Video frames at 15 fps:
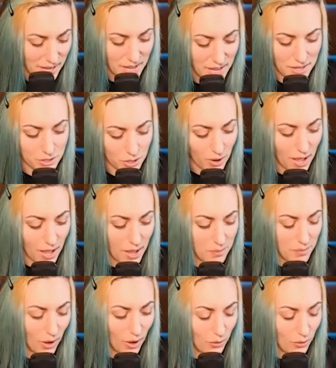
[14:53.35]
So I'm
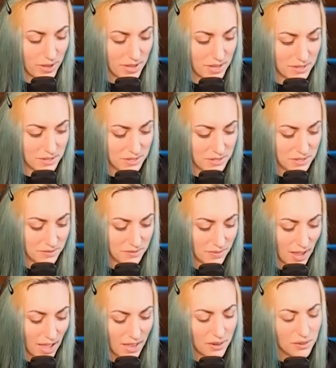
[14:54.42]
always,
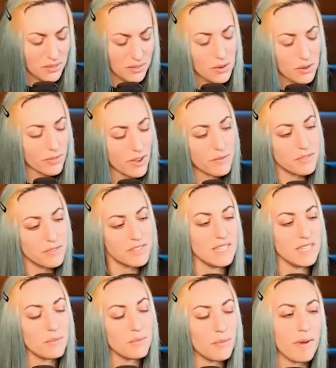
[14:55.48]
I don't know if I've
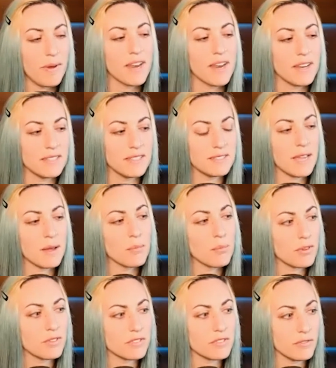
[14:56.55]
seen bad
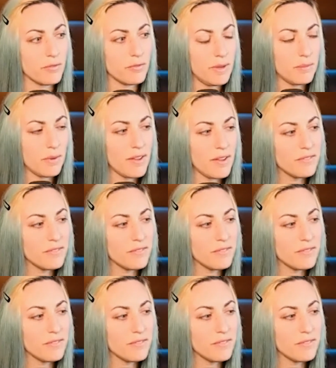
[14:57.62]
examples of people.